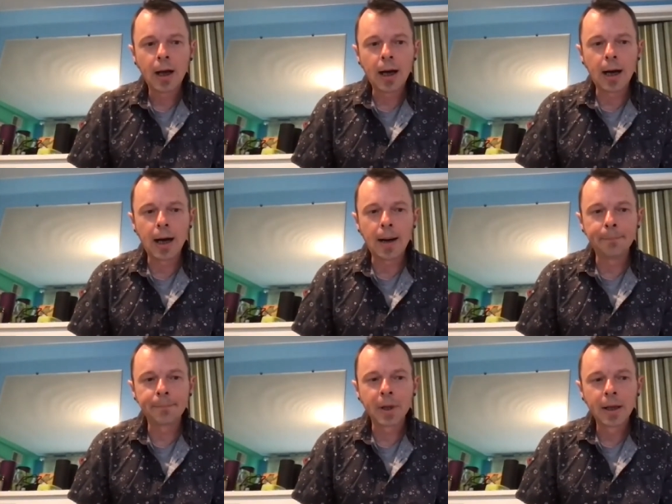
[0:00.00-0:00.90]

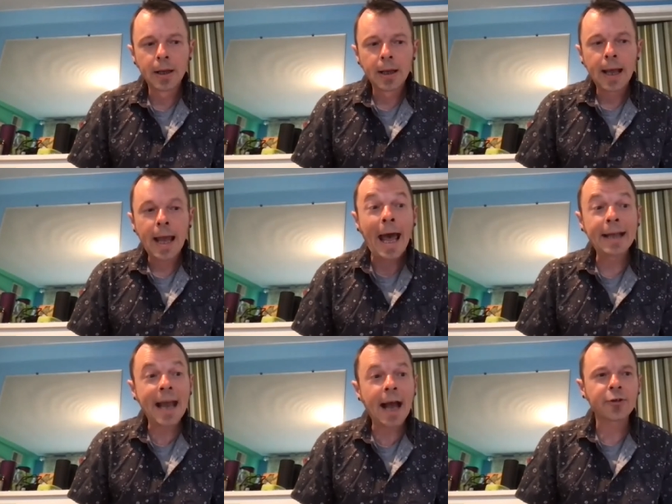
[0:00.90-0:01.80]
Um,
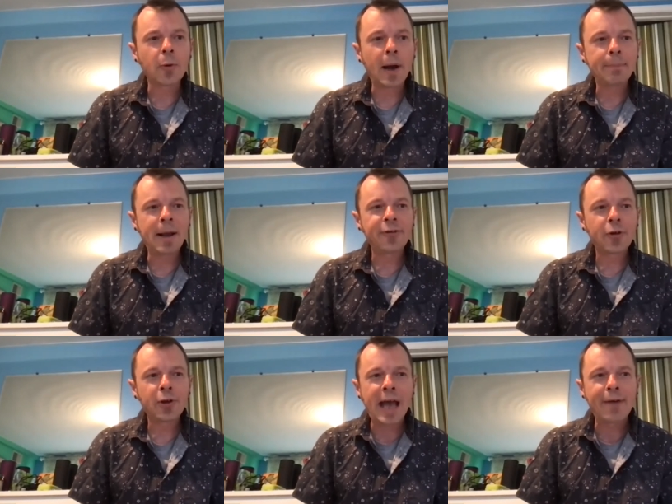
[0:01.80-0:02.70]
and yeah, so I
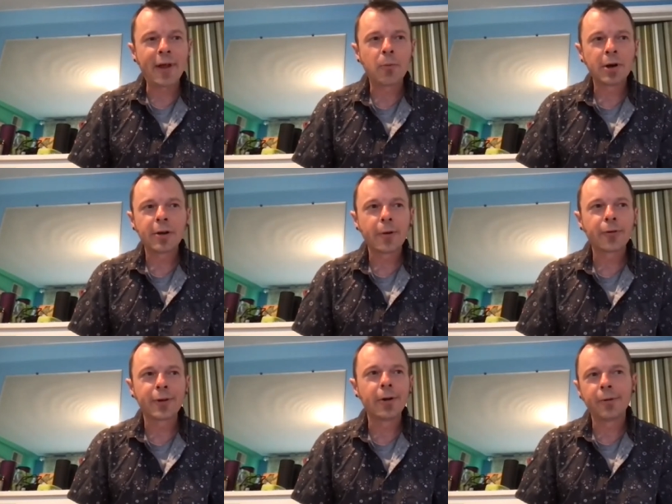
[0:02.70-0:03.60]
basically have like one of
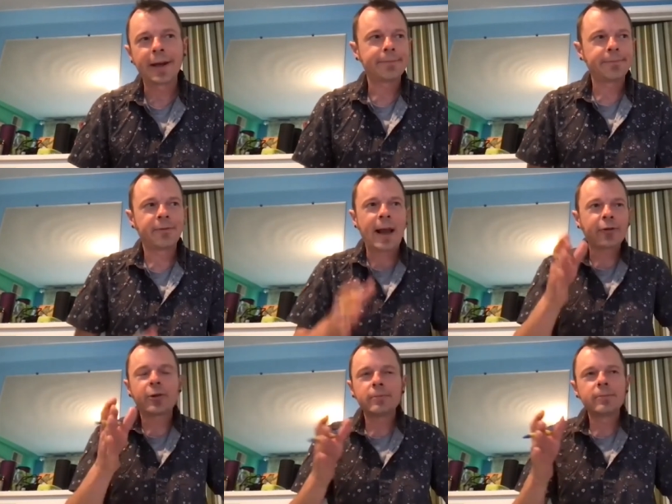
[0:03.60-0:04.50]
those little like
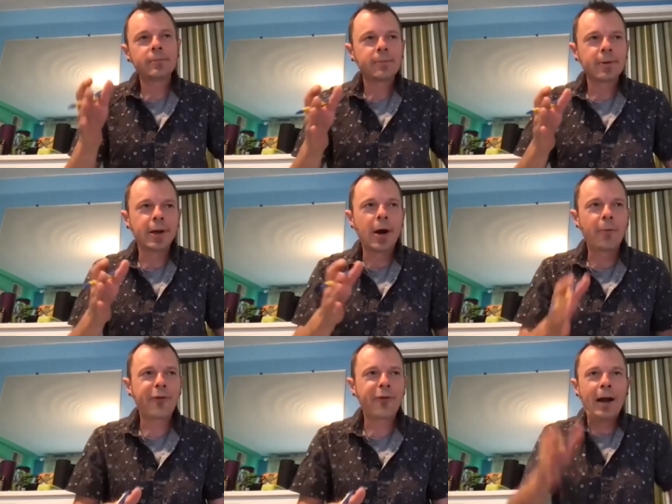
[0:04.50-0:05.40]
desk you know,
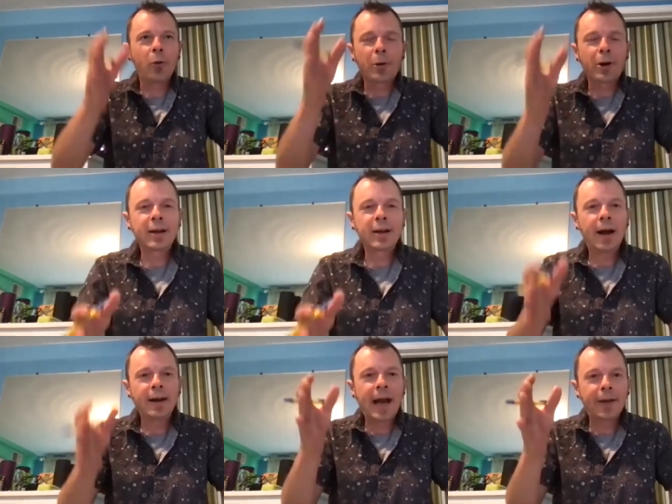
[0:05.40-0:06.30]
file
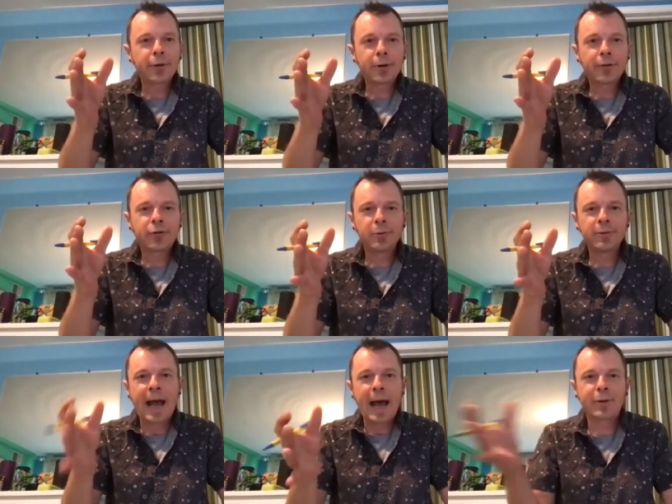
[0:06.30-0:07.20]
organizers that you
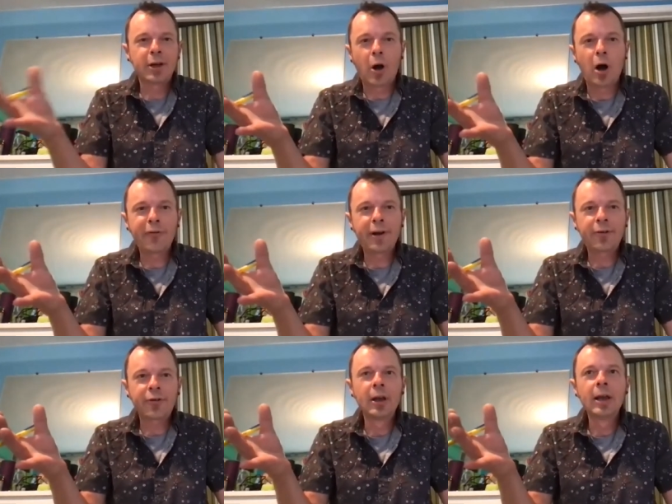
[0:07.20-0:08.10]
would have in an
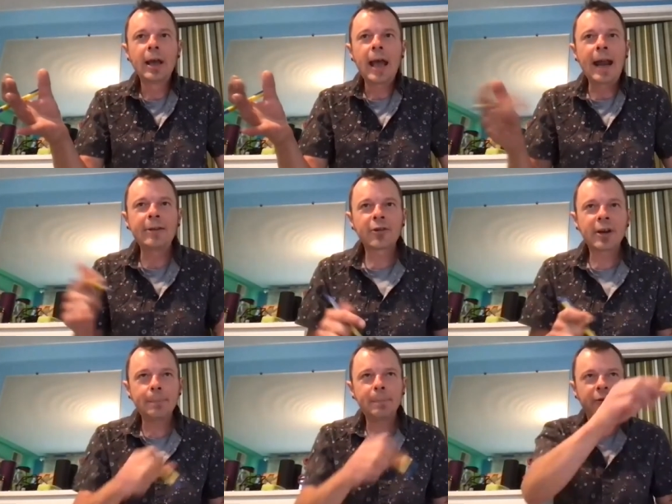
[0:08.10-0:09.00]
office. And I just
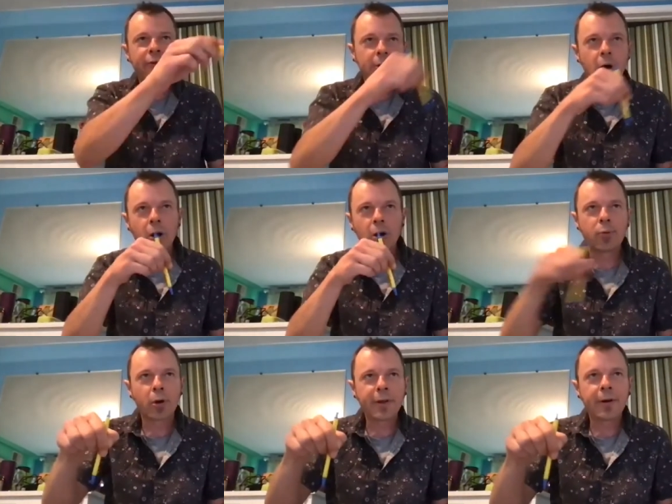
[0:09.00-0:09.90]
cut pieces of
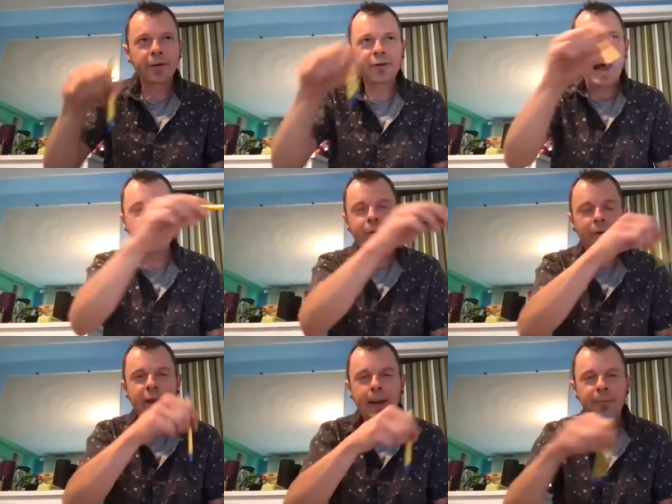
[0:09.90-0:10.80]
cardboard that are exactly the
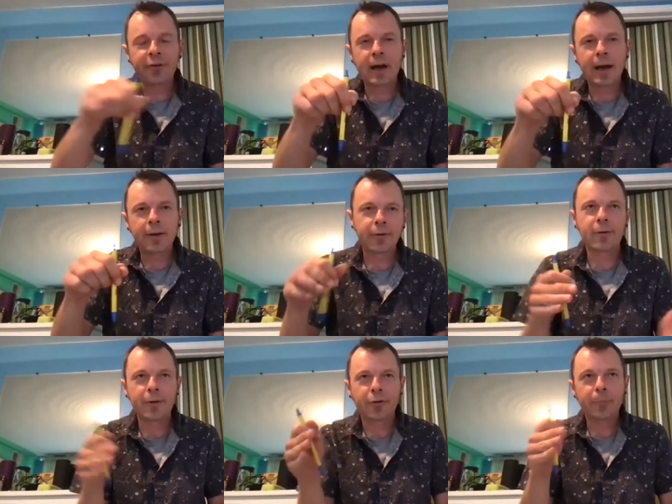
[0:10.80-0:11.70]
same size or a
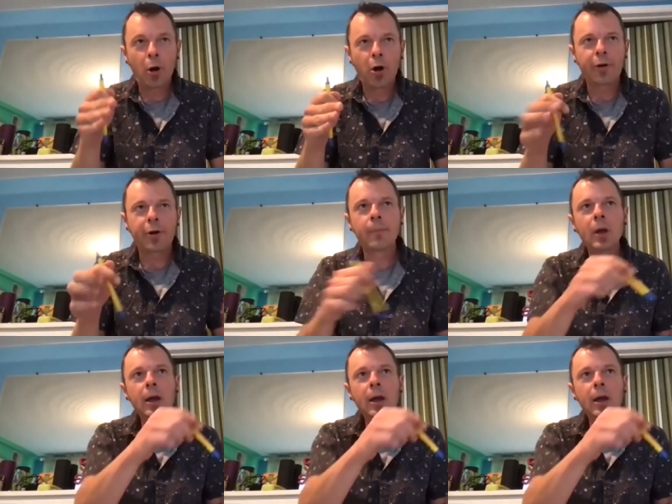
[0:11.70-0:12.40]
little smaller